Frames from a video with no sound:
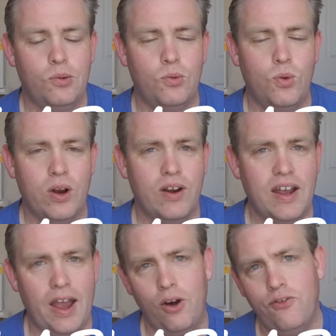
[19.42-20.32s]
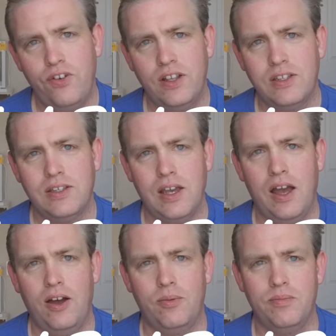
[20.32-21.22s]
wearing outfits
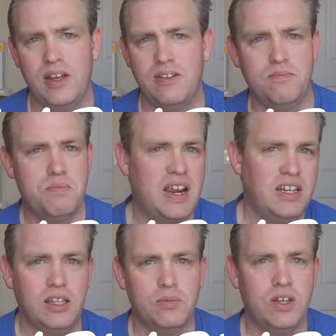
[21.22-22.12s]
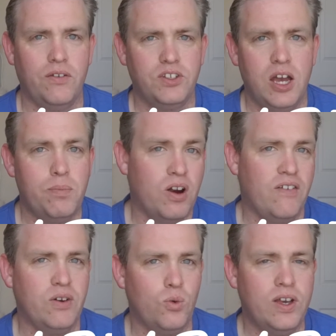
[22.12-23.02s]
um, and painting themselves up or
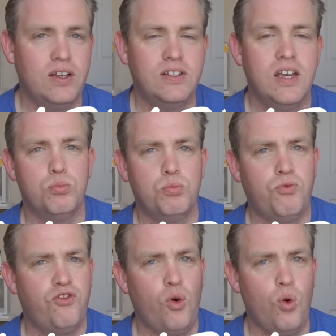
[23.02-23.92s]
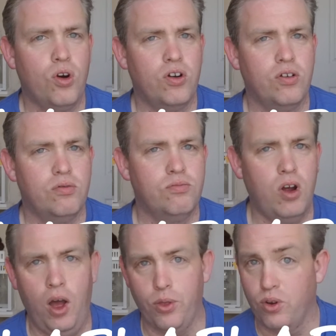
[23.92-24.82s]
having wigs for
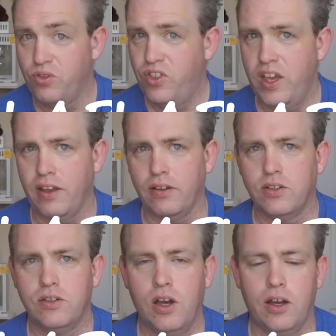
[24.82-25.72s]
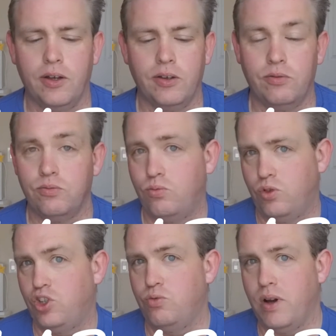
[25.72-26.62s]
other things. Uh,
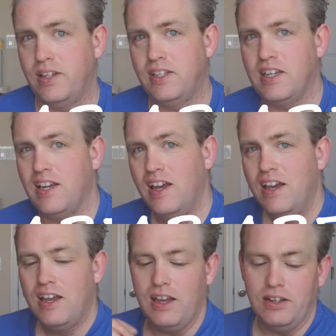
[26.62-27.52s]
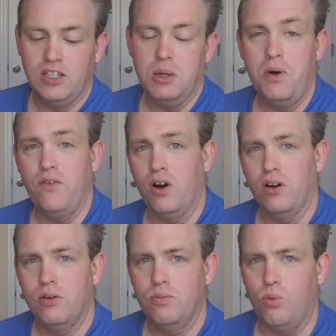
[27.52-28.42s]
that you might see in some of
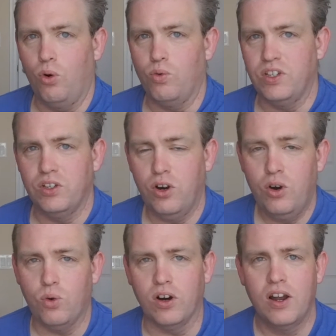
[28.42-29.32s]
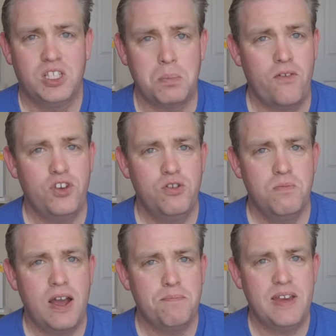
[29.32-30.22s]
our more recent artwork. Some of you
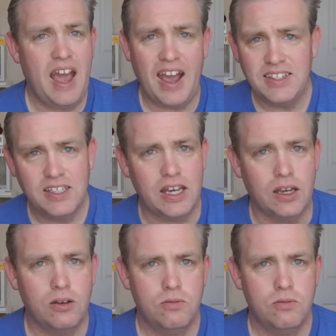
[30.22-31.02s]
might be asking,